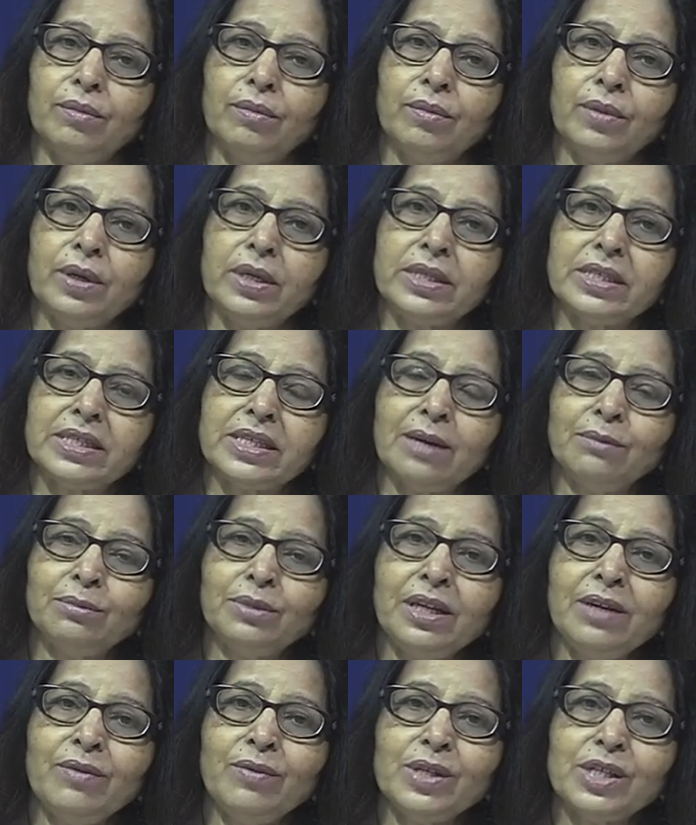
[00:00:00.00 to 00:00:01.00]
it's
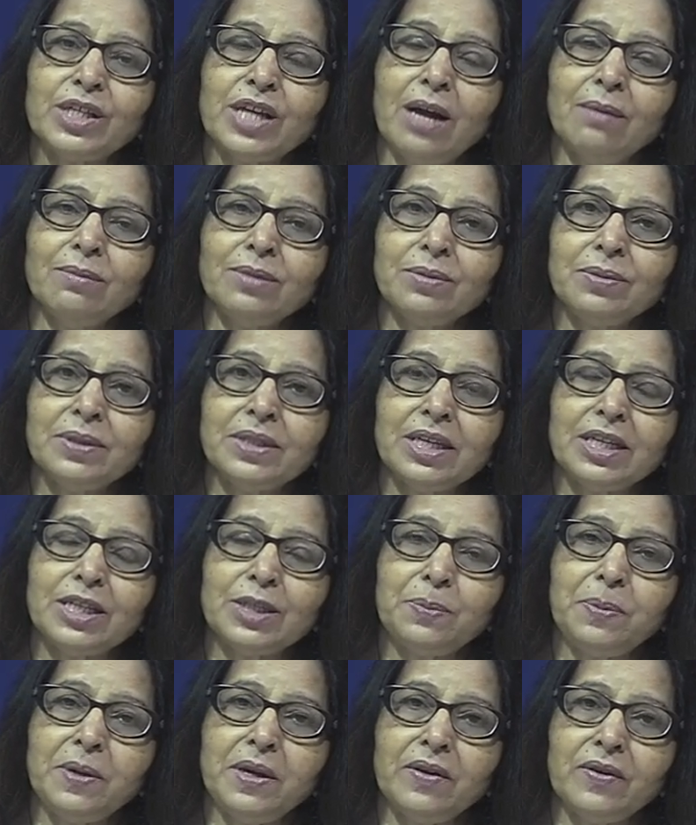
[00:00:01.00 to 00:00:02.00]
something which comes with
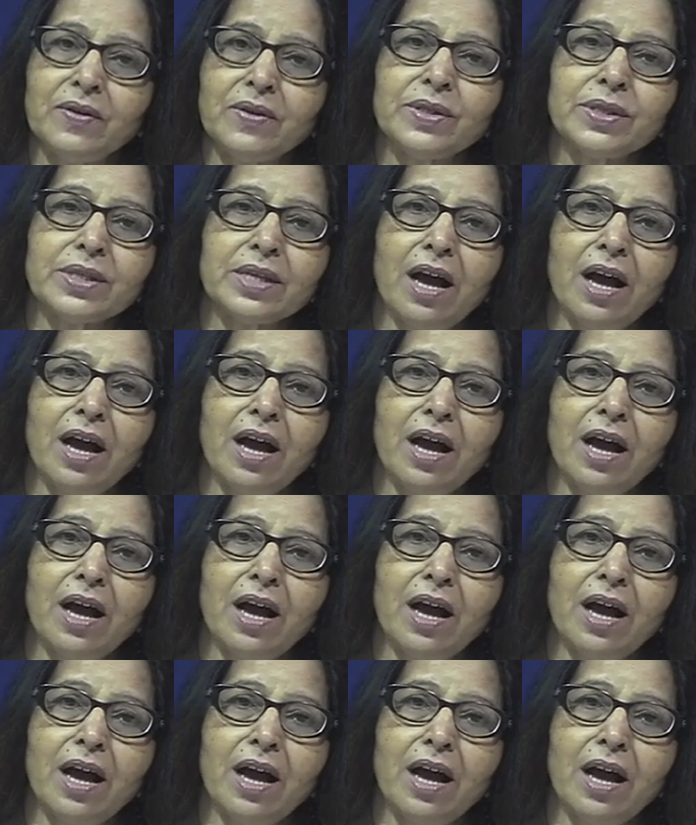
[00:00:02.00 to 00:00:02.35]
experience.